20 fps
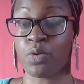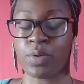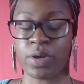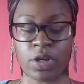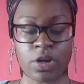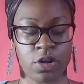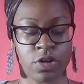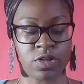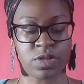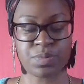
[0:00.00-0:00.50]
it
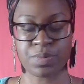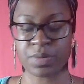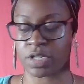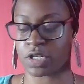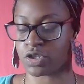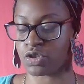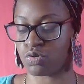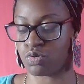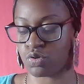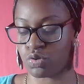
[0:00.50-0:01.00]
hurts
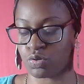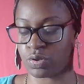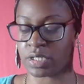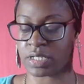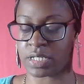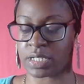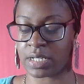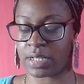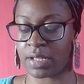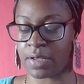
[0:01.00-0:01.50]
because you truly
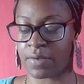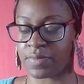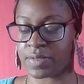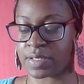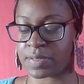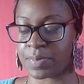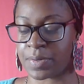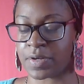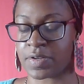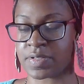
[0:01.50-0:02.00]
did love this
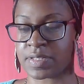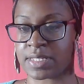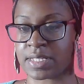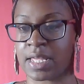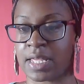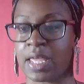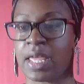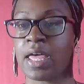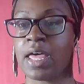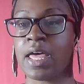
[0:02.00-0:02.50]

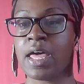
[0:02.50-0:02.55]
person,